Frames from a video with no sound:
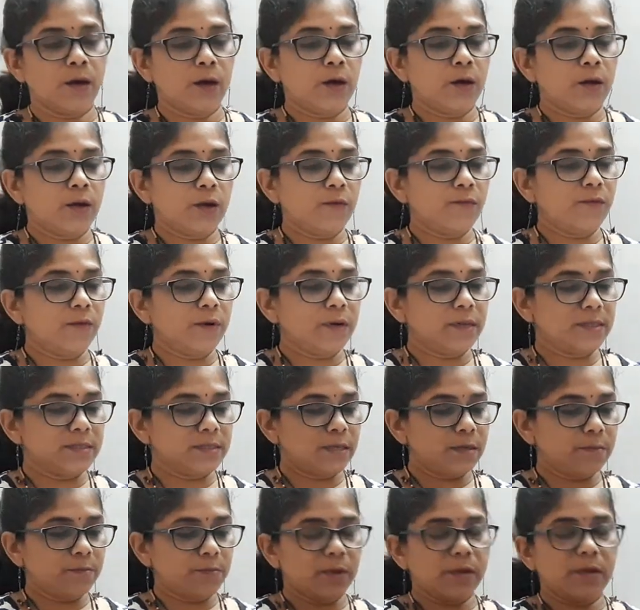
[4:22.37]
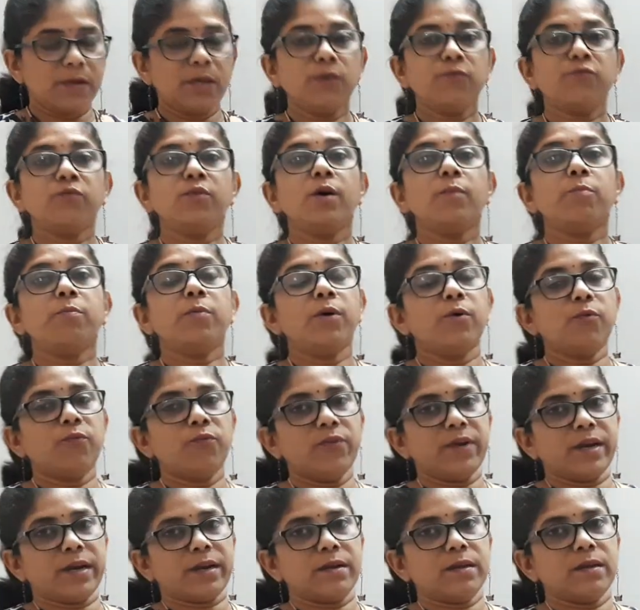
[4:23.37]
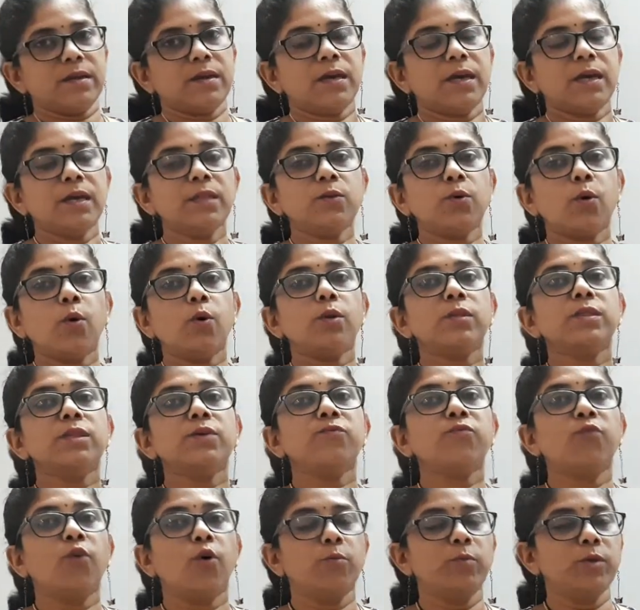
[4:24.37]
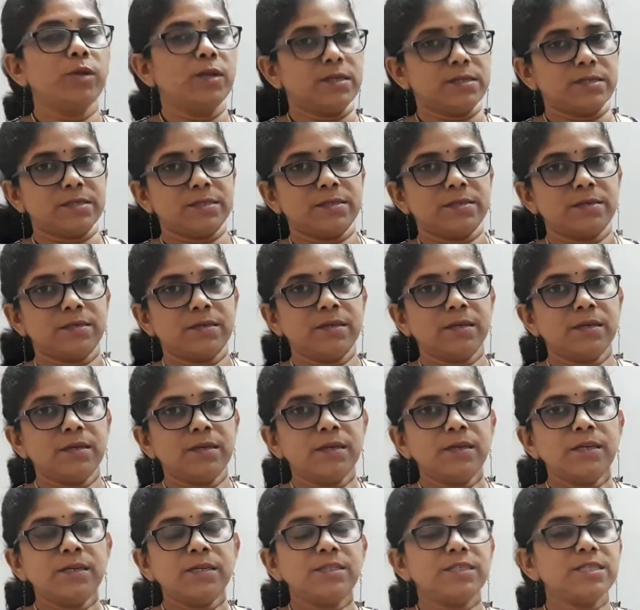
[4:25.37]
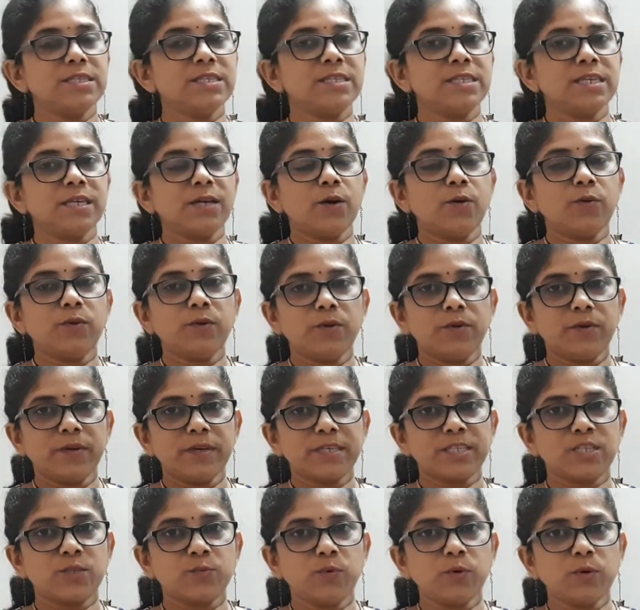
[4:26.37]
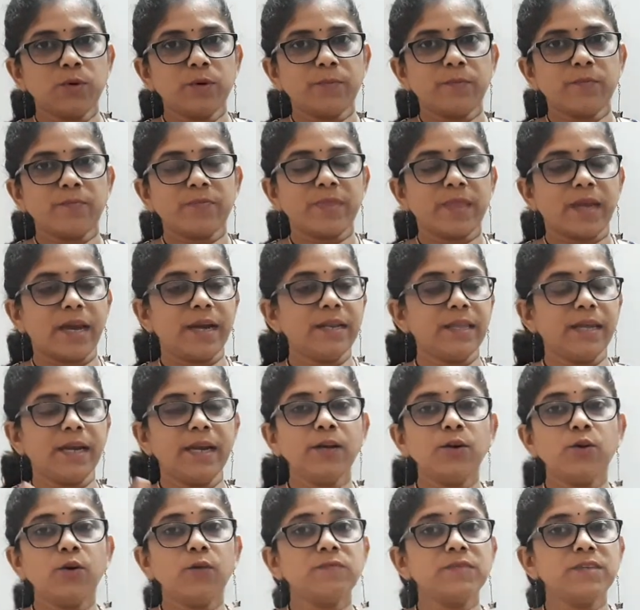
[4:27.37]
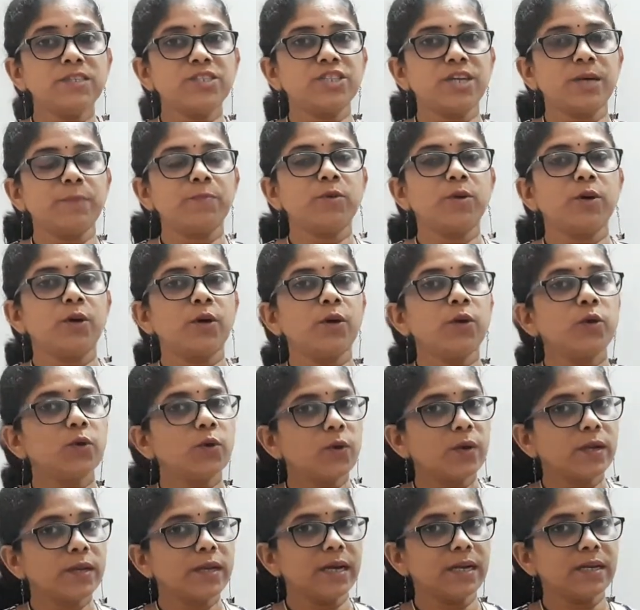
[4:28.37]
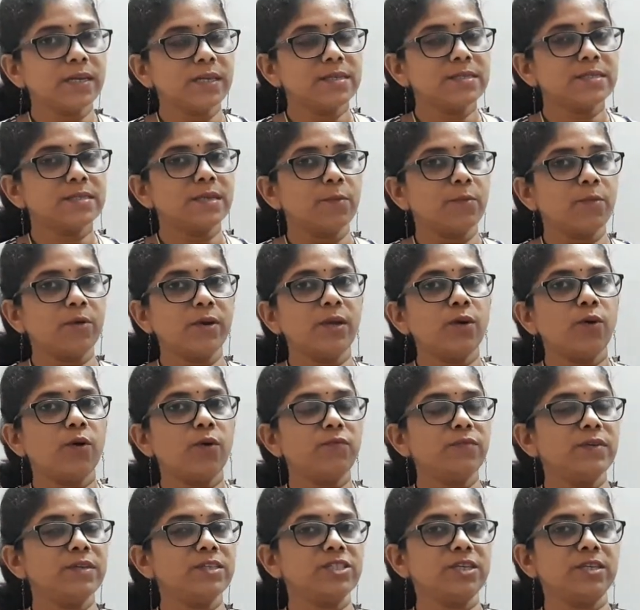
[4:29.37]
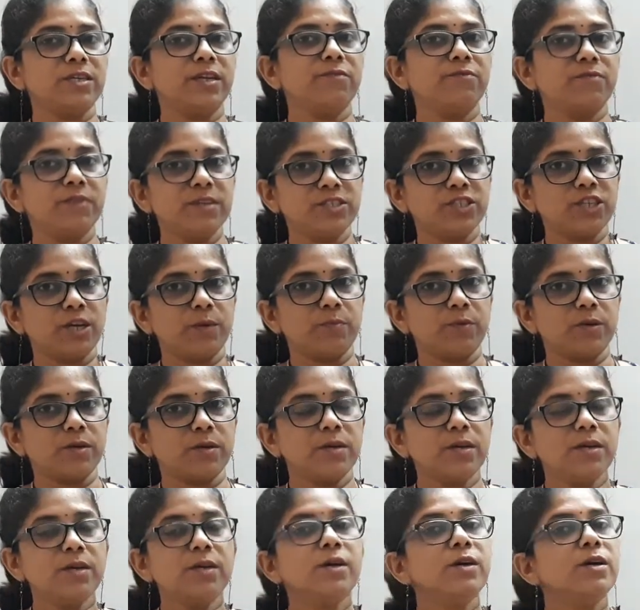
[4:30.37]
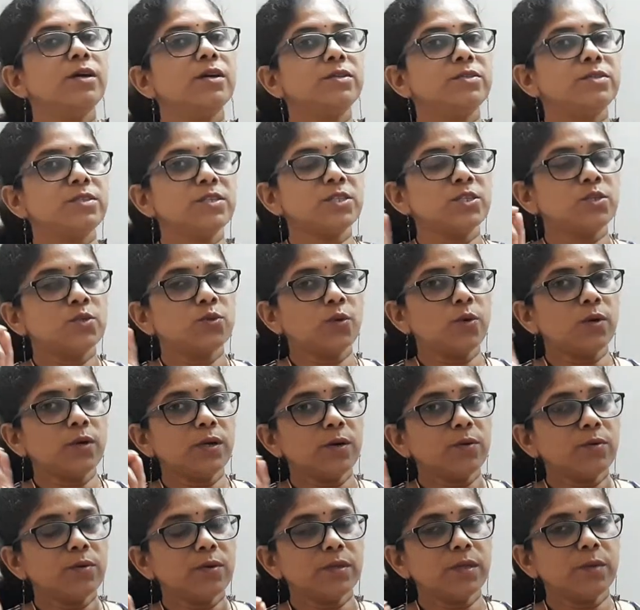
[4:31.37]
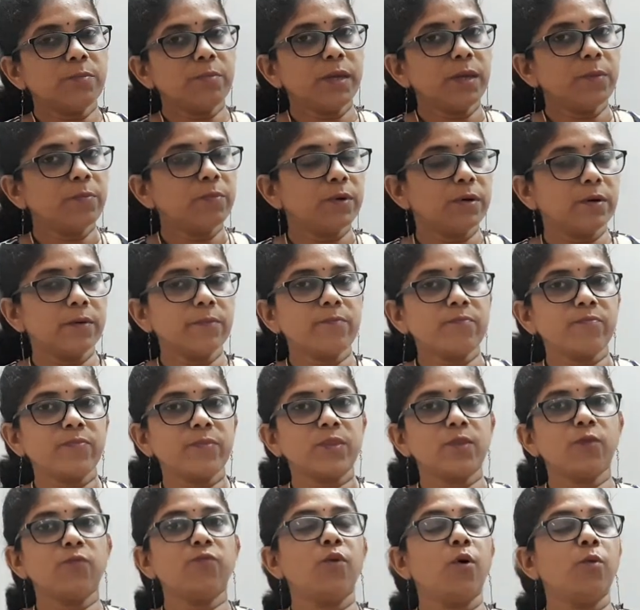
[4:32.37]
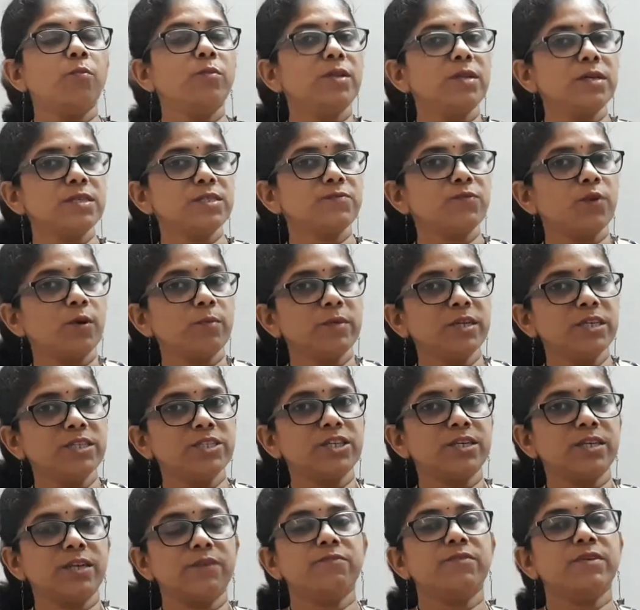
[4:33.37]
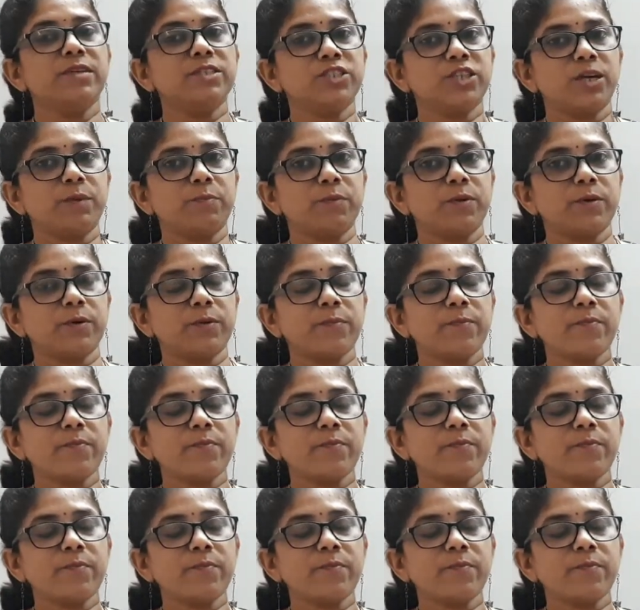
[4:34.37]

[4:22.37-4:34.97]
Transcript: Now for example, if you are perfect in all the formulas, just take out your textbook. At the end of the chapter, you will get the summary of each and every chapter. Just note down on the paper the formulas from each and every chapter.